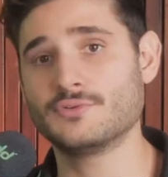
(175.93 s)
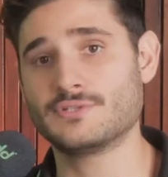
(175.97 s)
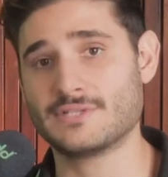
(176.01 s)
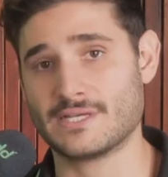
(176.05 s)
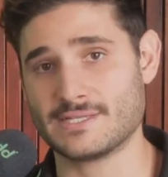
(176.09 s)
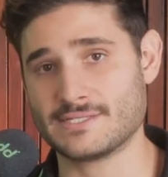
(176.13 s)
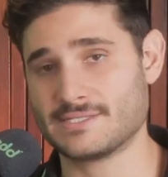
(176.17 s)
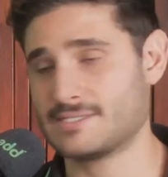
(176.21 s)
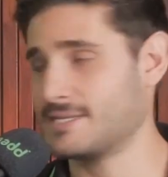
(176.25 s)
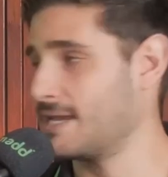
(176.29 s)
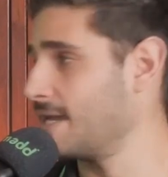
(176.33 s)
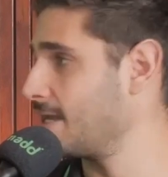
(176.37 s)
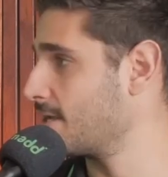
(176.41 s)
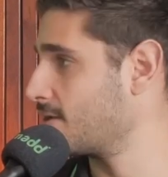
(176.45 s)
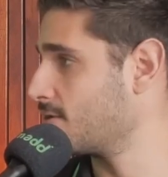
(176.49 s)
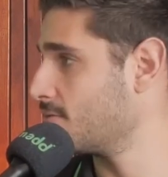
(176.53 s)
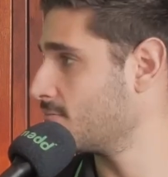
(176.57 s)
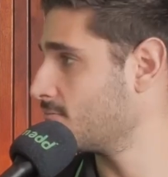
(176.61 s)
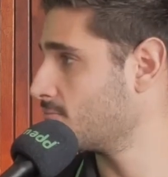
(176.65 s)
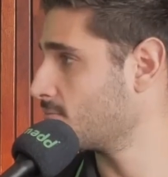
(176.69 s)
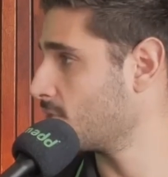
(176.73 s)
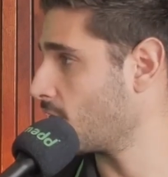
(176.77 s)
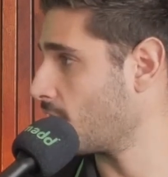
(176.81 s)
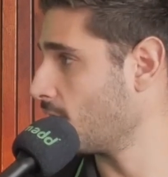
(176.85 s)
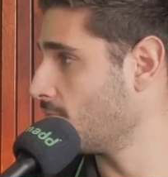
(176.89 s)
does take,
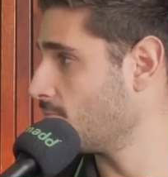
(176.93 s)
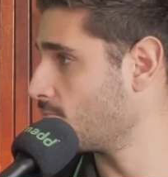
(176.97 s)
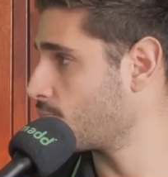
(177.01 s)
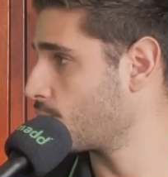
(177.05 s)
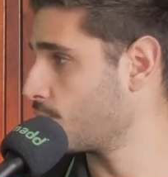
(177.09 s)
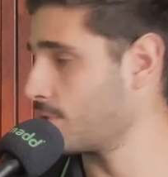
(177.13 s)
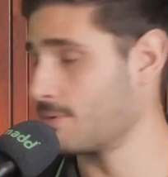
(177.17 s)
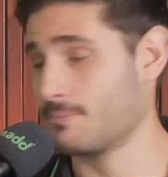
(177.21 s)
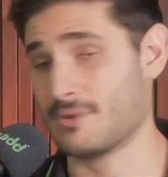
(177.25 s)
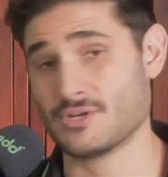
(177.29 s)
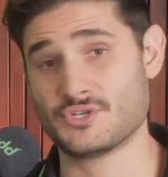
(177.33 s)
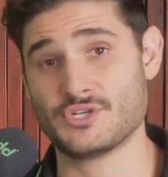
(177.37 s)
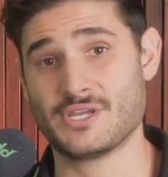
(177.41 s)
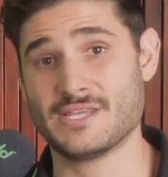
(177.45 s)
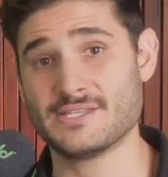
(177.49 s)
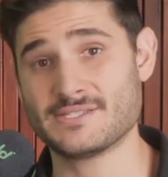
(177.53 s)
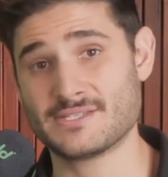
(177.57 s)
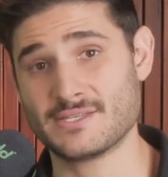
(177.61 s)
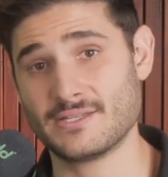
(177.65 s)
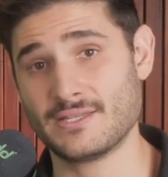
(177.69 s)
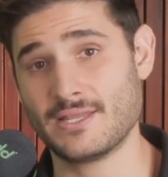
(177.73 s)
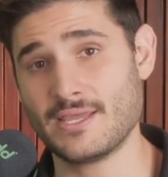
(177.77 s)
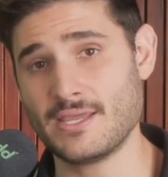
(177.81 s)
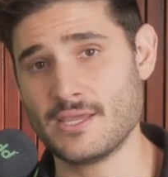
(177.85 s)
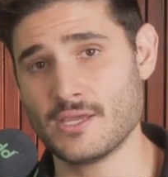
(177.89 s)
pretty much
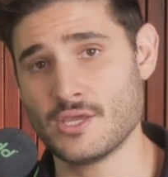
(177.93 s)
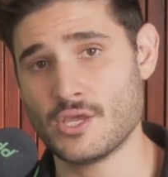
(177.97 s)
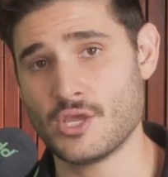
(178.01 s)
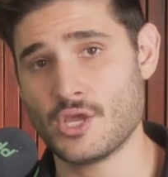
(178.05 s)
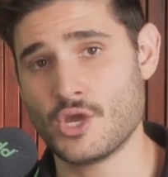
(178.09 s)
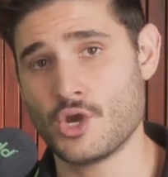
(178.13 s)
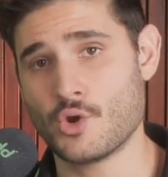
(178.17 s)
instantly.